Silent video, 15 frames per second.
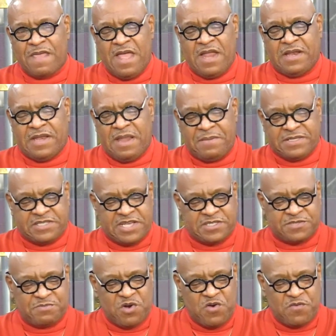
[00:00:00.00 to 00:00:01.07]
Let me
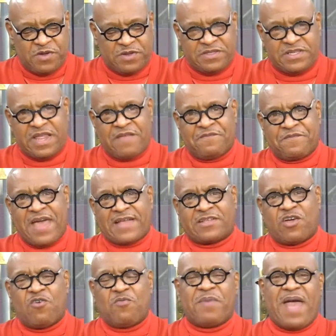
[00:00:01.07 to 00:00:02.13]
just move. In fact,
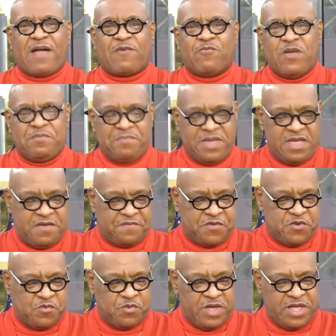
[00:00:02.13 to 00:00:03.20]
go back with me, if
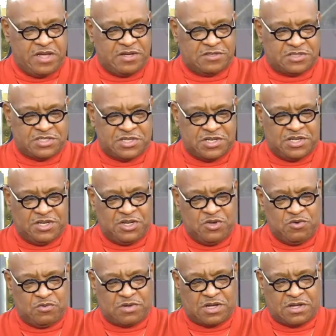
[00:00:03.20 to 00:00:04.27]
you will, to
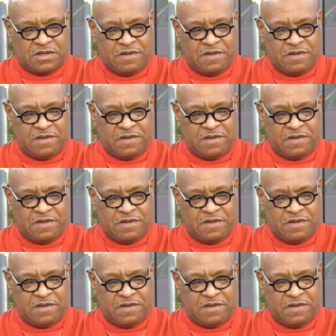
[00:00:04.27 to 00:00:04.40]
Luke.